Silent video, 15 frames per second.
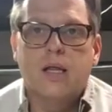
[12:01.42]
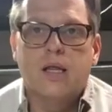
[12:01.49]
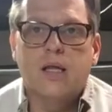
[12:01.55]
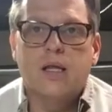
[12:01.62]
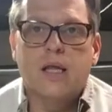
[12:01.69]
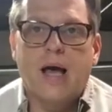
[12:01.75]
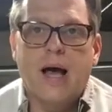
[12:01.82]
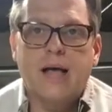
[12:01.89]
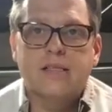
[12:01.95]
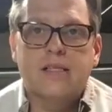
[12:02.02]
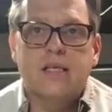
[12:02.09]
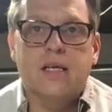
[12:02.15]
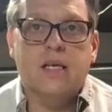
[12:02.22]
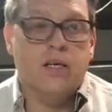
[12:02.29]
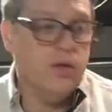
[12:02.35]
the last
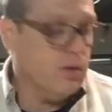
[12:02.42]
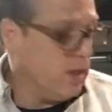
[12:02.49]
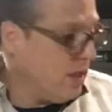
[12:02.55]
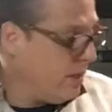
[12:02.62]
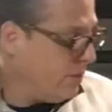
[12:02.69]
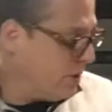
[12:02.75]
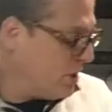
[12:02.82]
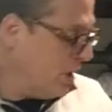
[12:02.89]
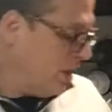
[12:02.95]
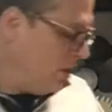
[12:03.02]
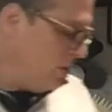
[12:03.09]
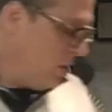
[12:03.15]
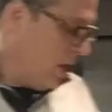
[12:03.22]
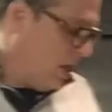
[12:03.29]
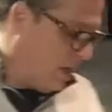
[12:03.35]
thing you need, which I
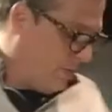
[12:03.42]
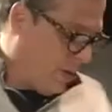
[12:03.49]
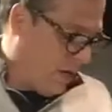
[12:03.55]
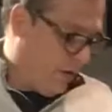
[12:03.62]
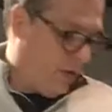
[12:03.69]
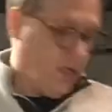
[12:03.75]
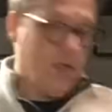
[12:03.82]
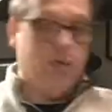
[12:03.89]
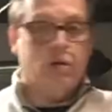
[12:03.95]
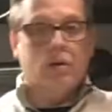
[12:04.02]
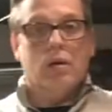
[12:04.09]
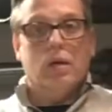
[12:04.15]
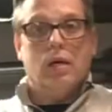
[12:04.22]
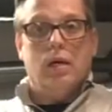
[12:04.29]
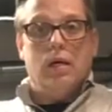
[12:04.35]
didn't talk about in
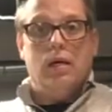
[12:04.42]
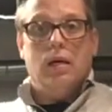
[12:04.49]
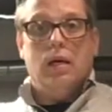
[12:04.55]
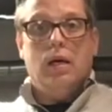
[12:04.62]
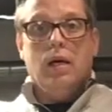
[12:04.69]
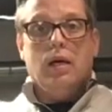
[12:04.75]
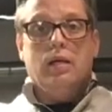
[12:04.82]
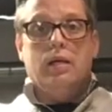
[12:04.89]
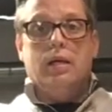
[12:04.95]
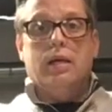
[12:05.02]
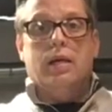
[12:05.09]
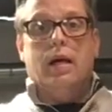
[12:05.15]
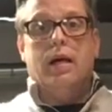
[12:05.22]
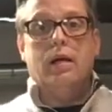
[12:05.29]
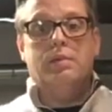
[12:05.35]
your
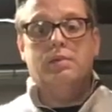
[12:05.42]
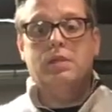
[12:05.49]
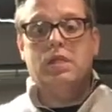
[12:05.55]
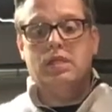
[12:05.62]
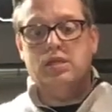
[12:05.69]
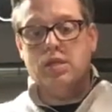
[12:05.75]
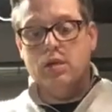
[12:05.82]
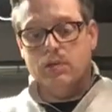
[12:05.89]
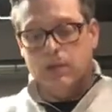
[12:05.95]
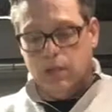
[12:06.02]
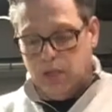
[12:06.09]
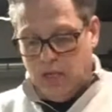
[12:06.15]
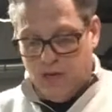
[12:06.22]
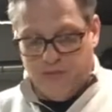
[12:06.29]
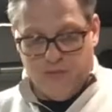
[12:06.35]
needed items, because you didn't really
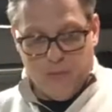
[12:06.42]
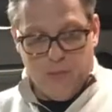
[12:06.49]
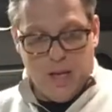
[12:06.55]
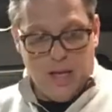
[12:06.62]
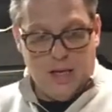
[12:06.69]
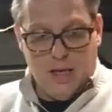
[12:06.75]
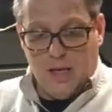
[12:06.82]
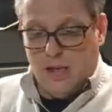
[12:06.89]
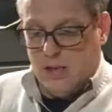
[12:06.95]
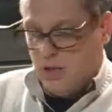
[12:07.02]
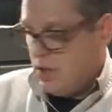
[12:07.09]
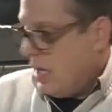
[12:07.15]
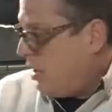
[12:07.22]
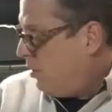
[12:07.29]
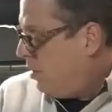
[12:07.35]
need it for making the
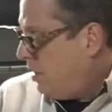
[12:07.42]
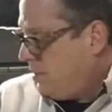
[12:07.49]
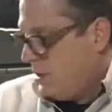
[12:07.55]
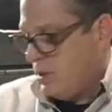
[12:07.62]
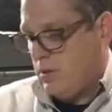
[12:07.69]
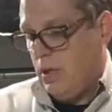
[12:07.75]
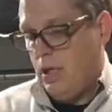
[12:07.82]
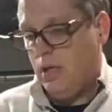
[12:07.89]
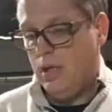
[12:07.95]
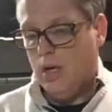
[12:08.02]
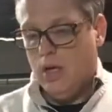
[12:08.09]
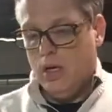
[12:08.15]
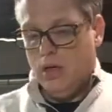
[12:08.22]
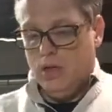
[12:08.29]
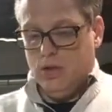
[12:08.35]
shadow puppet screen,
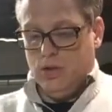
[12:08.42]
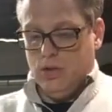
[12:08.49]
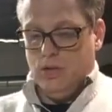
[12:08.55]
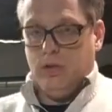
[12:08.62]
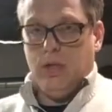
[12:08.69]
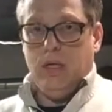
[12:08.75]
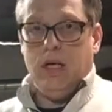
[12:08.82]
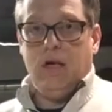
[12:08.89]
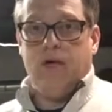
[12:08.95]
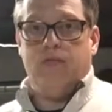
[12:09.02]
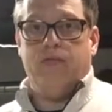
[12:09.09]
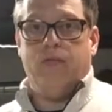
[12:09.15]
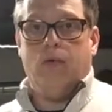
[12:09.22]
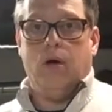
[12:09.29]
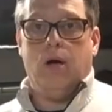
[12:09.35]
you do need it
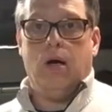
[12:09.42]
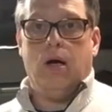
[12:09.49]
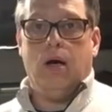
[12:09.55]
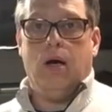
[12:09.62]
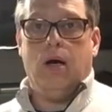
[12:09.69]
for